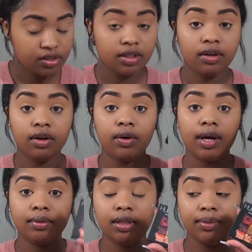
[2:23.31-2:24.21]
So
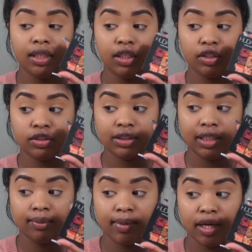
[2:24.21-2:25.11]
I'm going to be
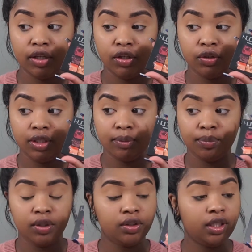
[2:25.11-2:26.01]
using my Huda
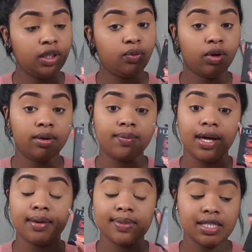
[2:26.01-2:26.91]
Beauty Warm
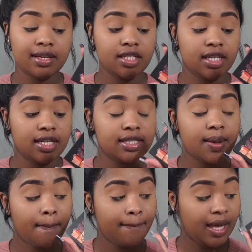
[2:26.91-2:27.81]
Obsessions
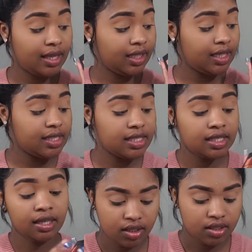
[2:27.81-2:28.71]
palette.
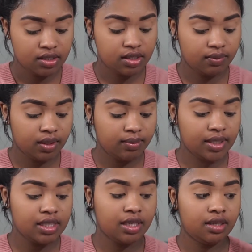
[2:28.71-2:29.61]
So I'm going to be
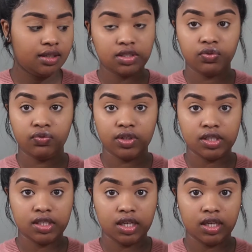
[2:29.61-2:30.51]
taking this
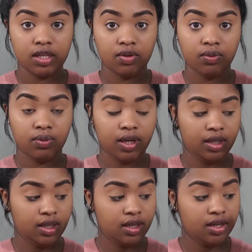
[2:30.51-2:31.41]
first shade right
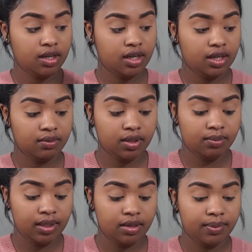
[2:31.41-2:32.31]
here and I'm going
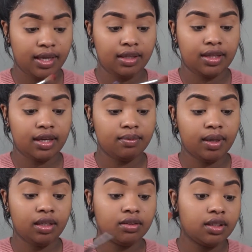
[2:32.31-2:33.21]
to be applying that in
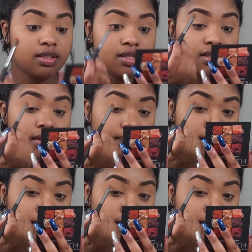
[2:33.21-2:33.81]
my crease.